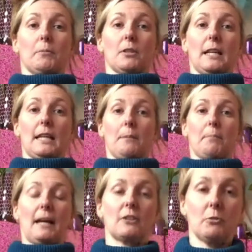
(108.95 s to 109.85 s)
leaning back
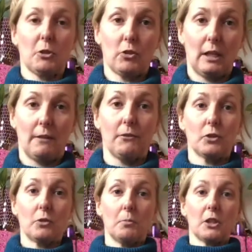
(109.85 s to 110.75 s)
too much or leaning forward too
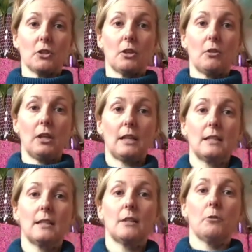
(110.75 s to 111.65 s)
much, so that it can
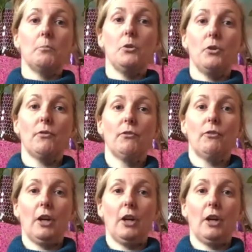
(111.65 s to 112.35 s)
still move and flow.